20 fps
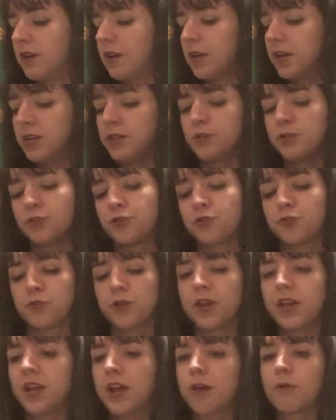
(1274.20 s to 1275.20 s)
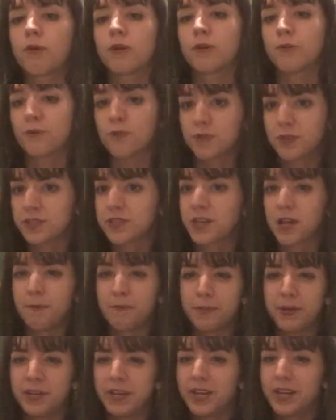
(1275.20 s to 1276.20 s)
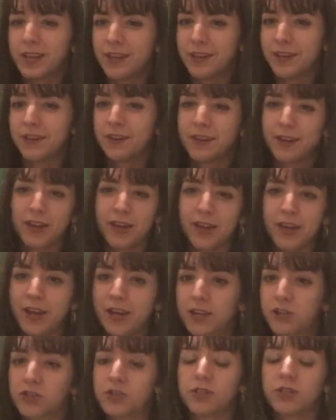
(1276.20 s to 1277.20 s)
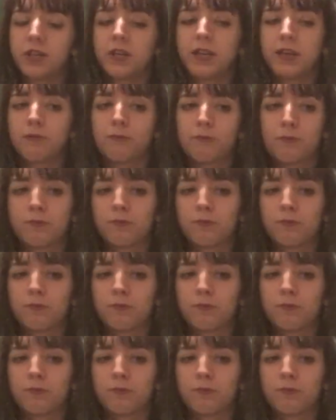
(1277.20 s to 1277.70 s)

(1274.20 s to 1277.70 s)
industry and I work for this company and I actually